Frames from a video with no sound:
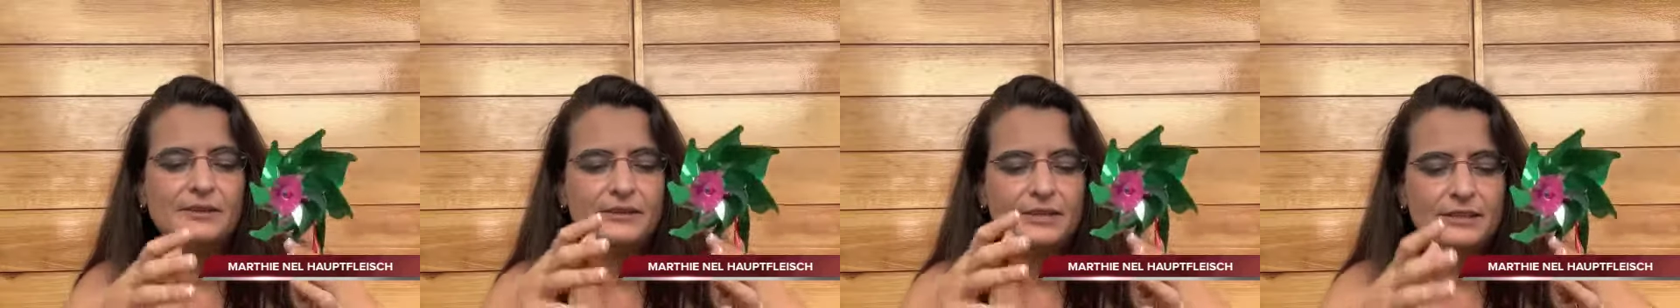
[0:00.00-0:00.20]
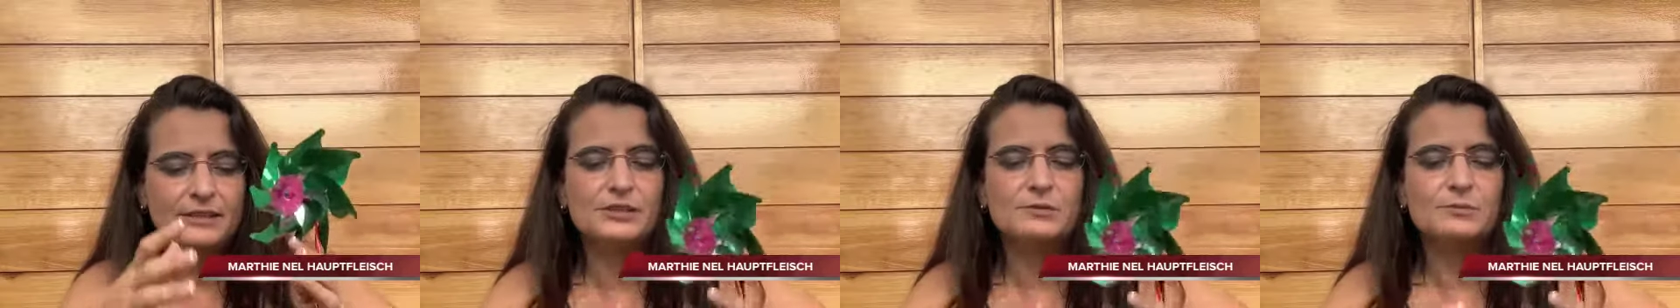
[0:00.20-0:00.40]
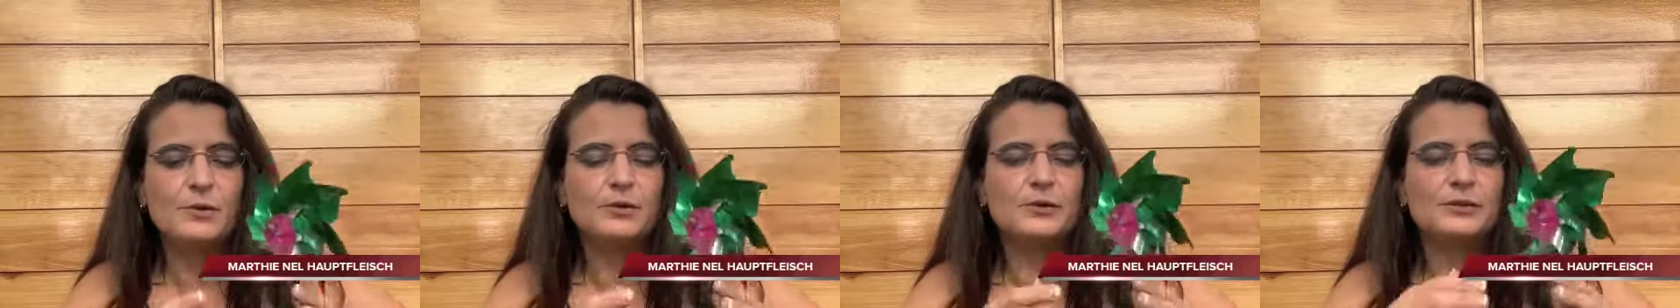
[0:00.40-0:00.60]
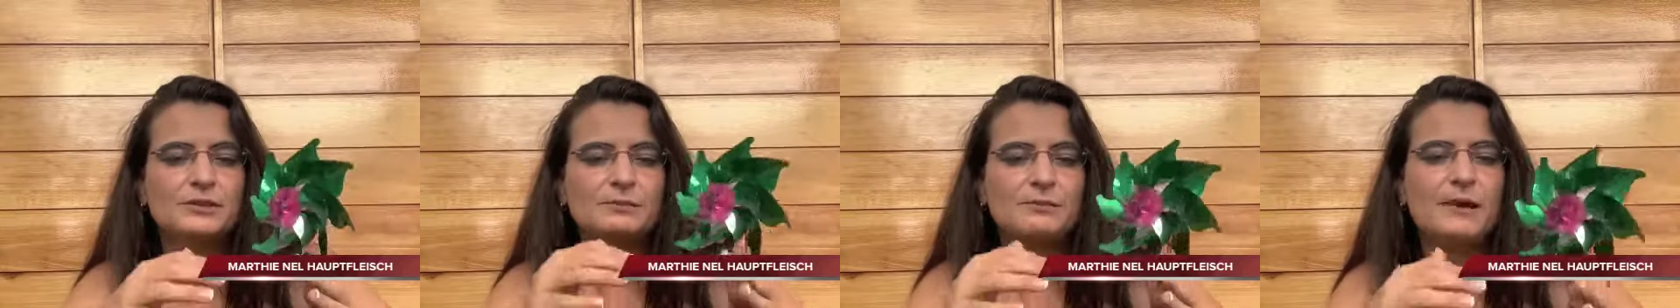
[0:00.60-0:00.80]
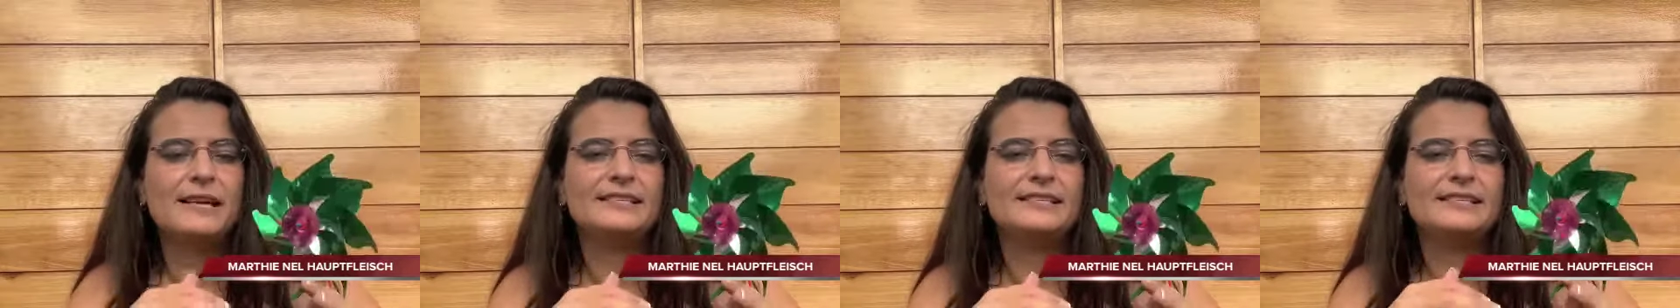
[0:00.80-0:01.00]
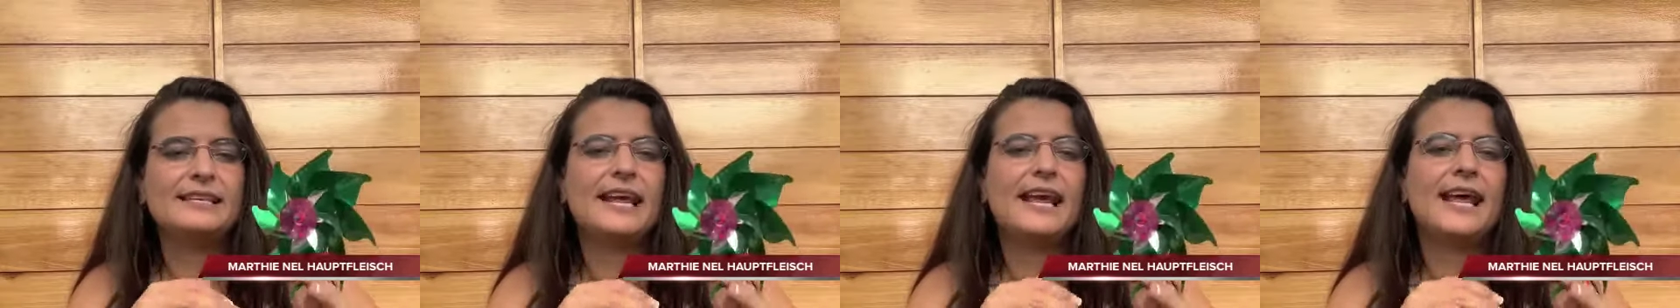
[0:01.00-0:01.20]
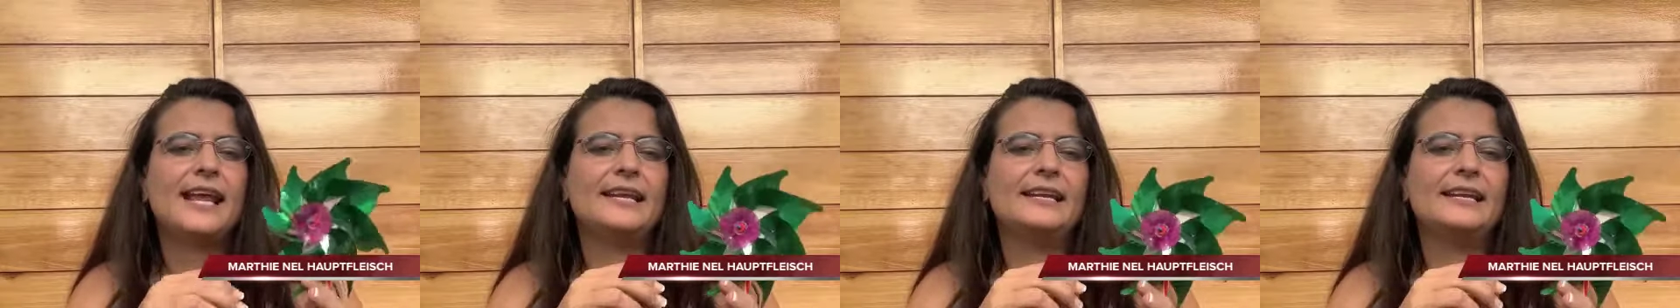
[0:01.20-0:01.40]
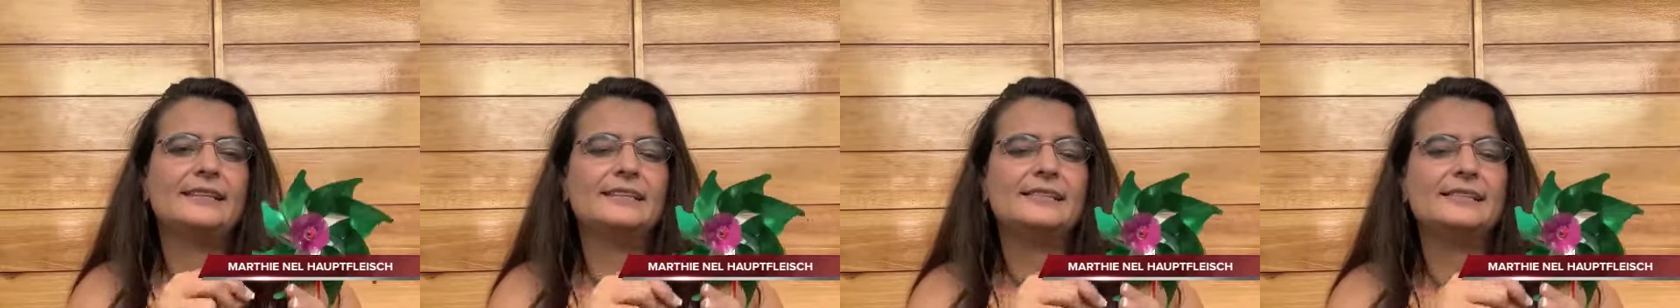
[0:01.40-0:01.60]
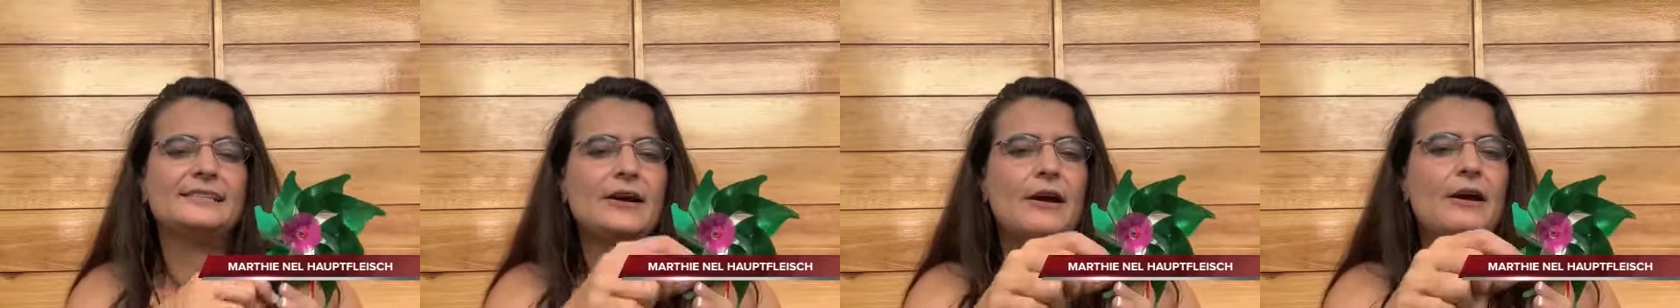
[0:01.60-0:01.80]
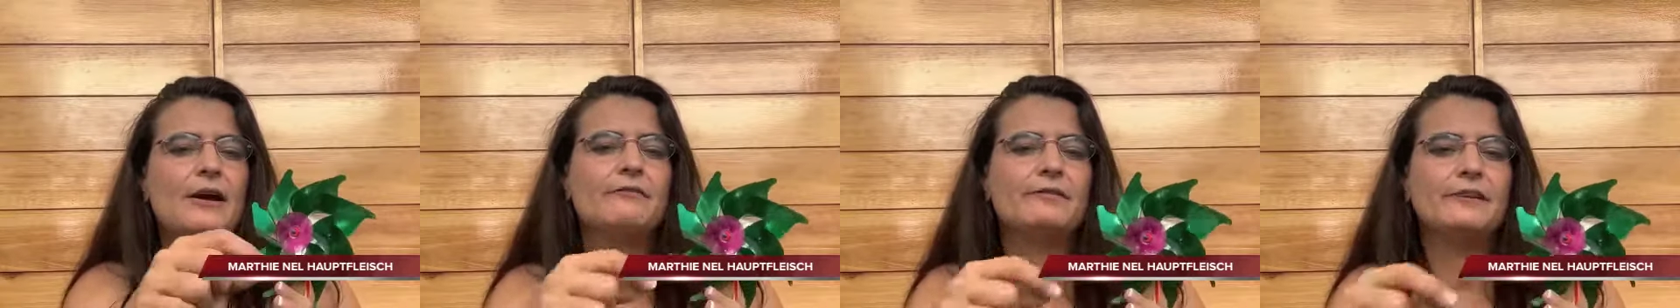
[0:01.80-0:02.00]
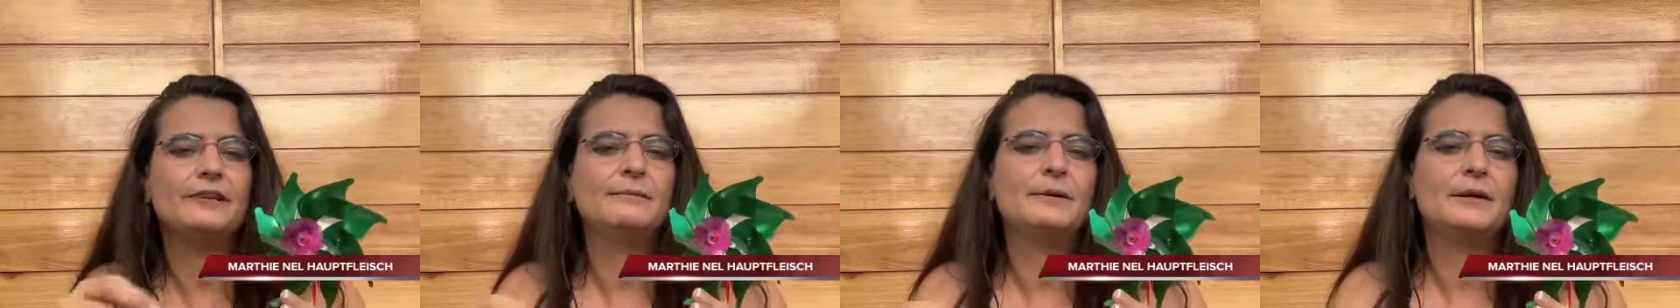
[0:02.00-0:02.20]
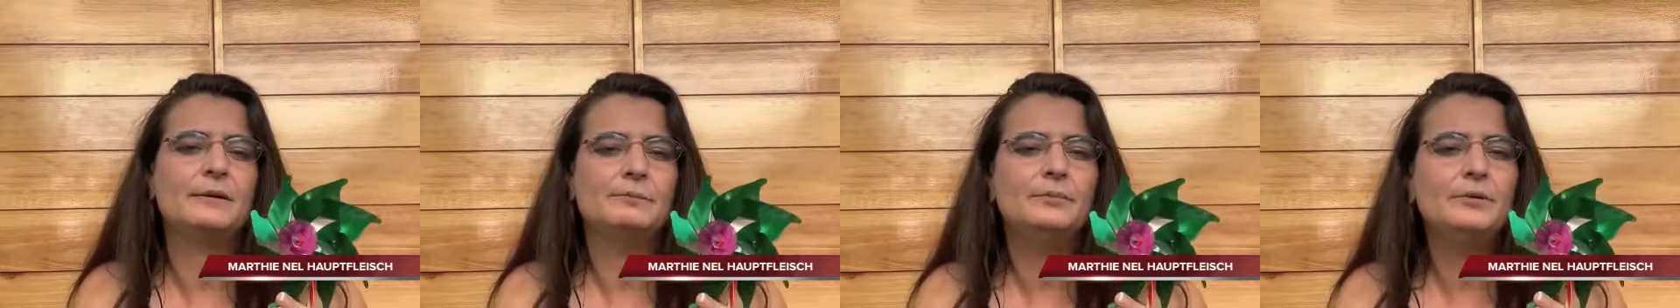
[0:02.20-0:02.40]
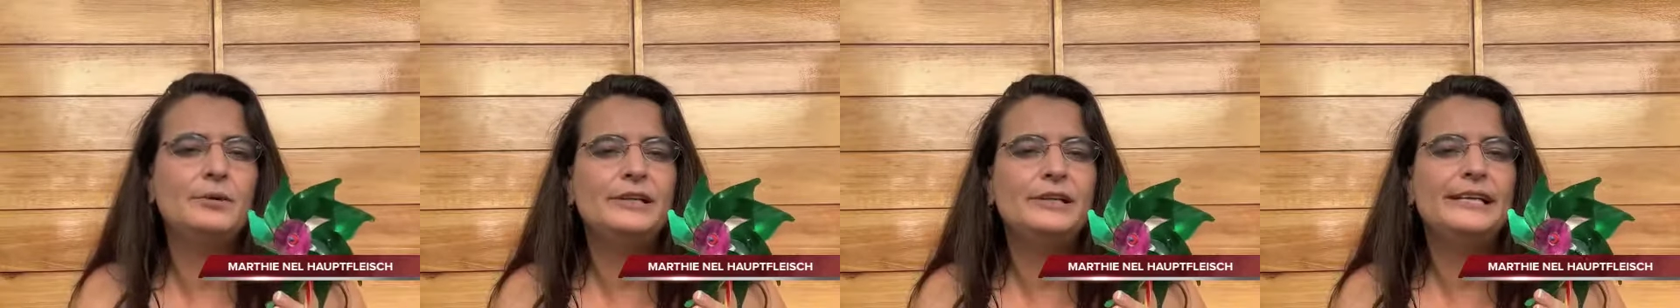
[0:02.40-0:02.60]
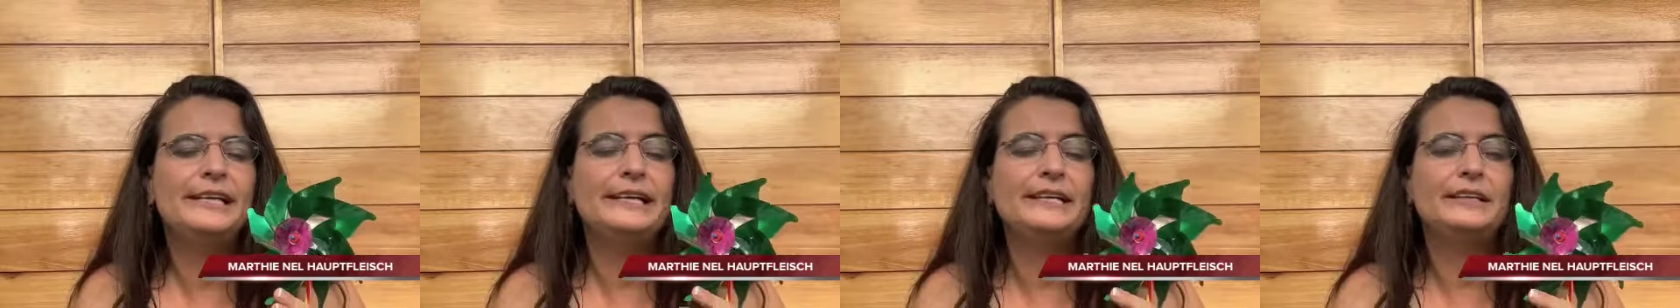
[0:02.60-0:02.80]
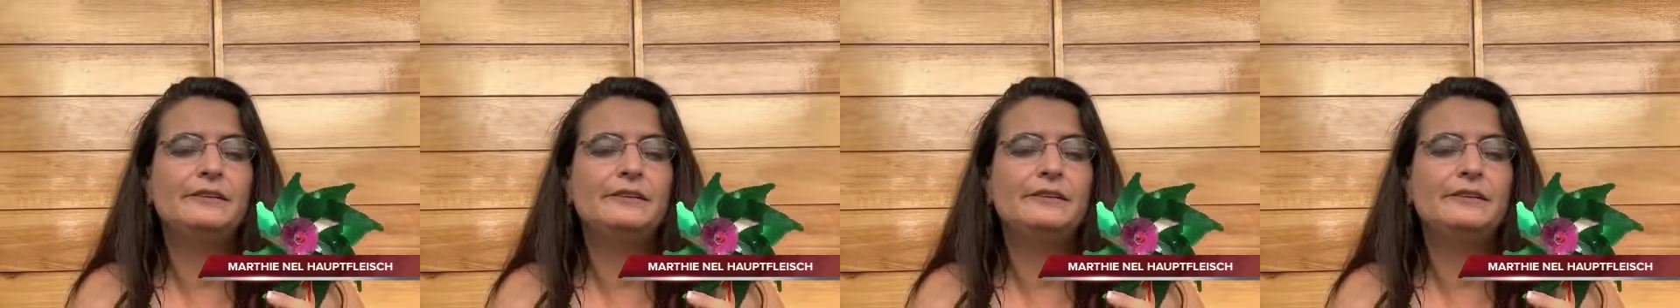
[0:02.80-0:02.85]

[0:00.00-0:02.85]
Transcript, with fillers: oh, this spot is my stand and this is how I feel about bullying.